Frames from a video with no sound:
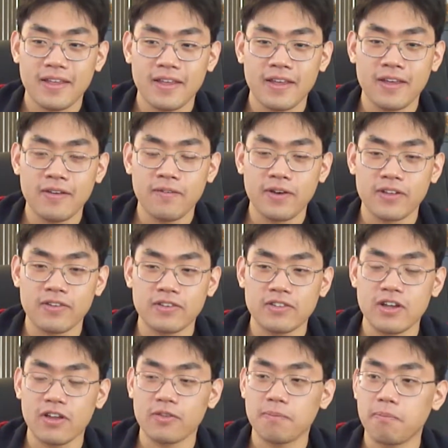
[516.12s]
it was
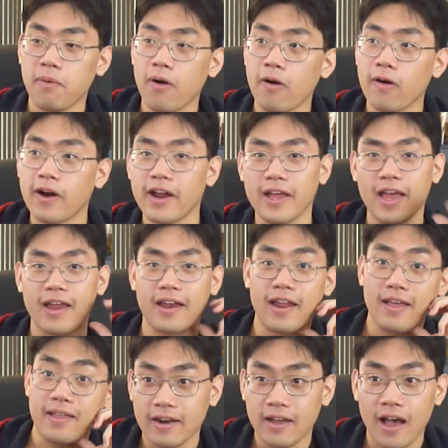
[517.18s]
just boring, and
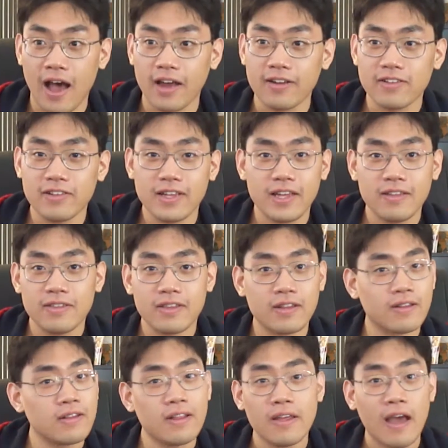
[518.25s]
honestly,
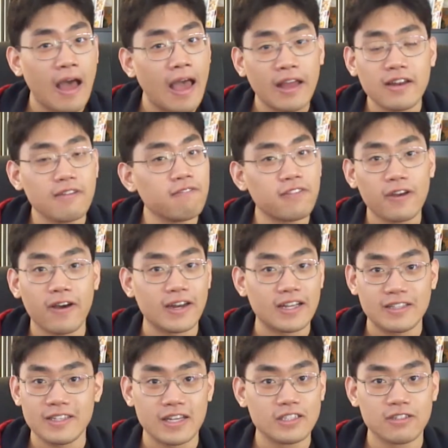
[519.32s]
I didn't feel any
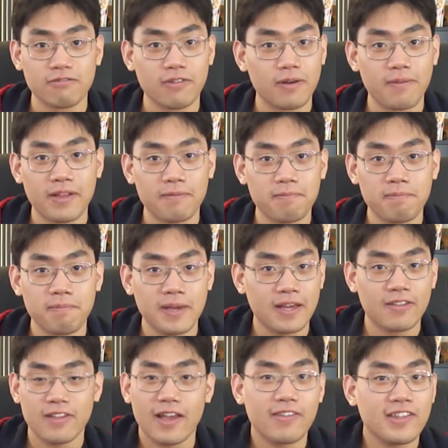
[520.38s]
tension from it,
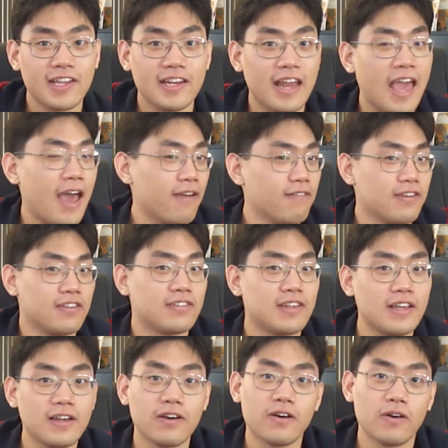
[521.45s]
because I've seen every
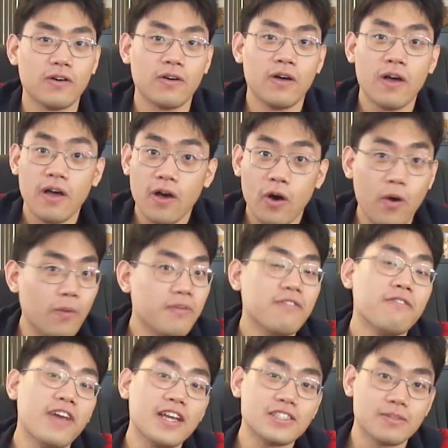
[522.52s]
single home
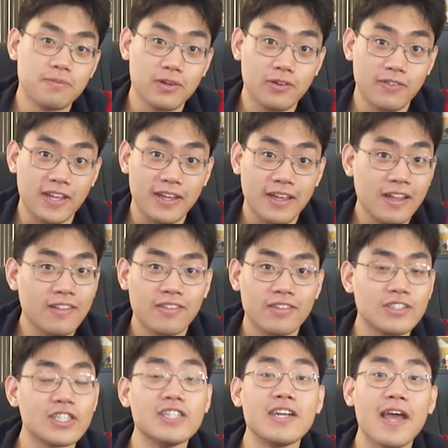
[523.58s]
invasion movie. It's
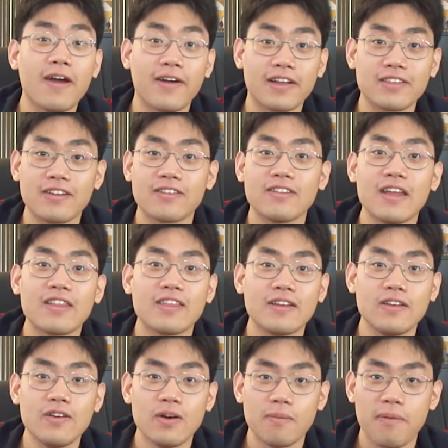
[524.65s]
generic, there's
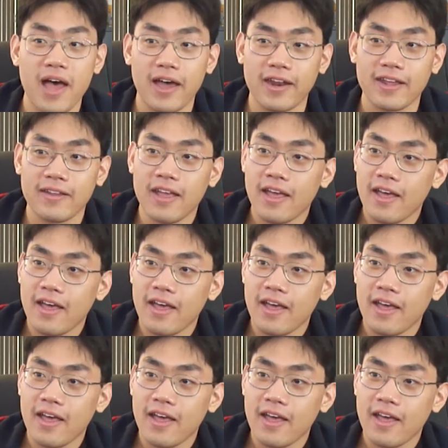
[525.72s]
nothing new about it.